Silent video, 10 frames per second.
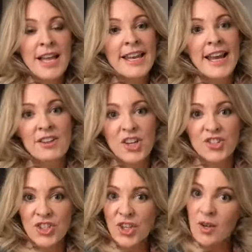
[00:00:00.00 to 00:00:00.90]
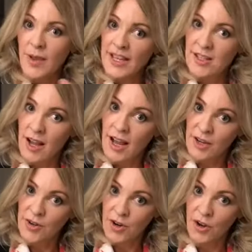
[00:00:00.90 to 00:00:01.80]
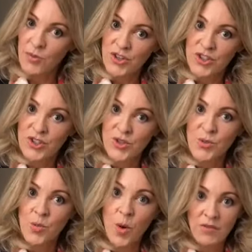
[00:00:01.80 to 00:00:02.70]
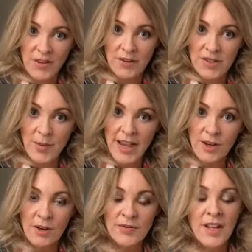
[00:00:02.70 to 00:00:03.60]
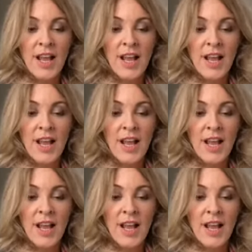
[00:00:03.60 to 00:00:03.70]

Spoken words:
Now, just going back to hyaluronan, which is what filler is made of,